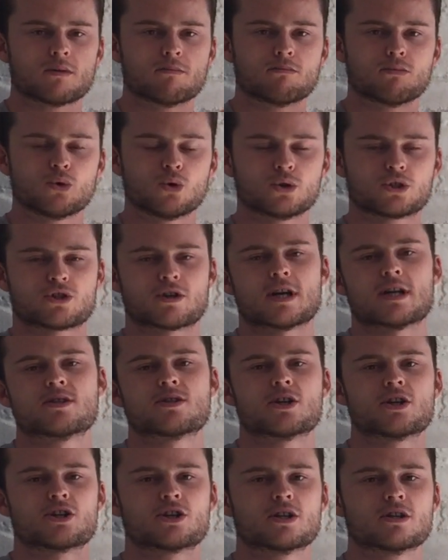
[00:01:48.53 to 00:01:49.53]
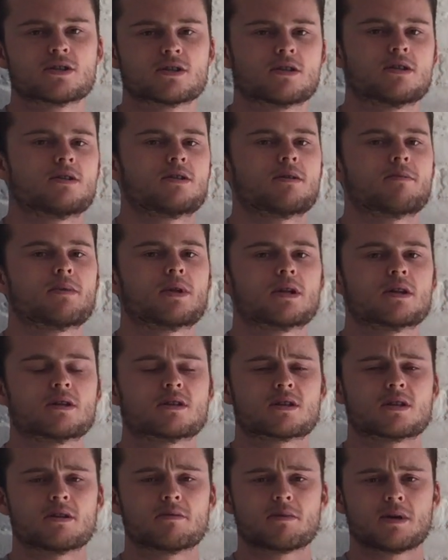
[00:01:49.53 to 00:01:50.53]
more transitions and something
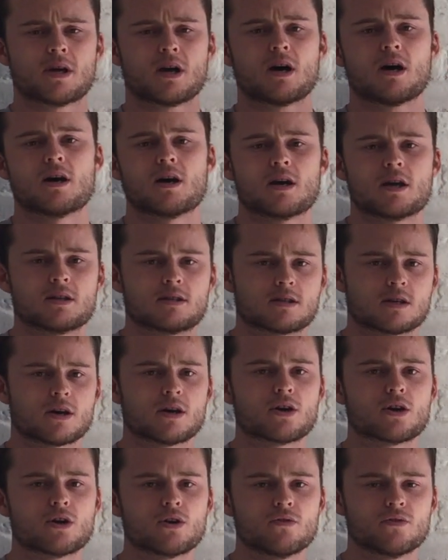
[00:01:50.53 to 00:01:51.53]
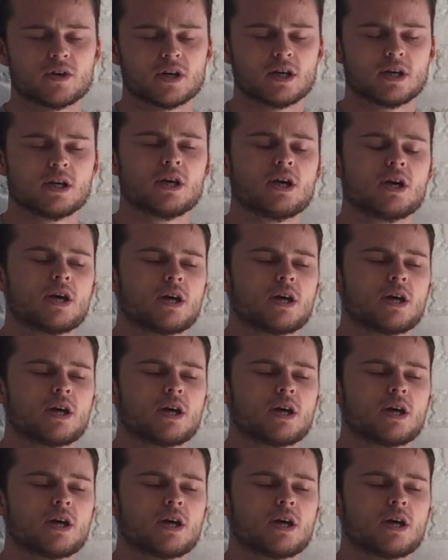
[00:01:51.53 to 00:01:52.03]
that's going to be higher turnover,